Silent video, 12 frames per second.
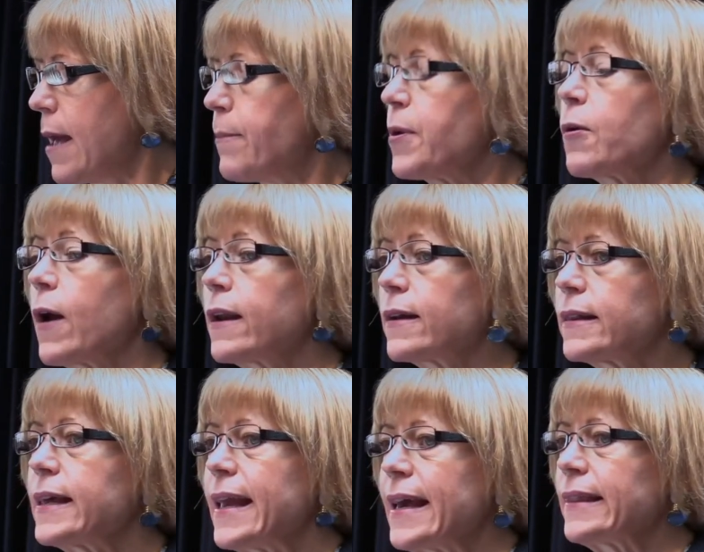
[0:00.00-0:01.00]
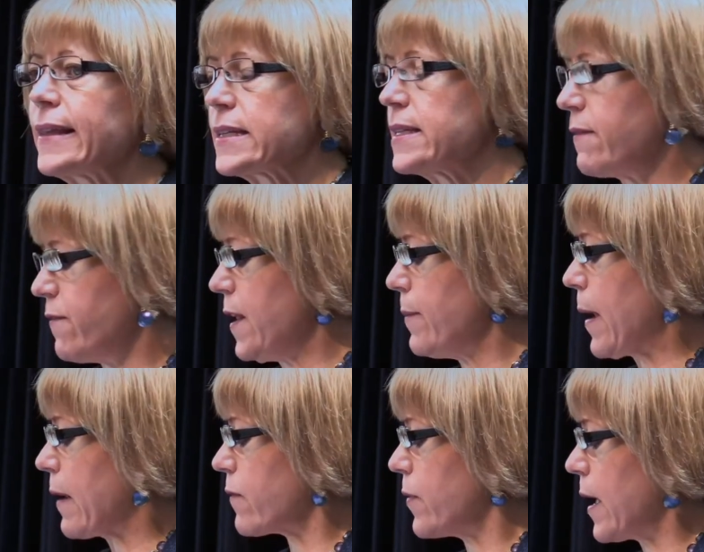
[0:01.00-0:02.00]
And periodically elicit
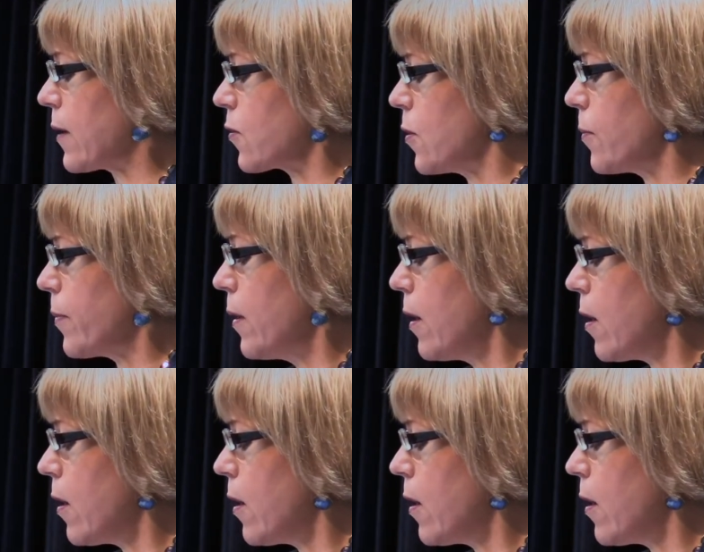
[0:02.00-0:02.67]
feedback from that group.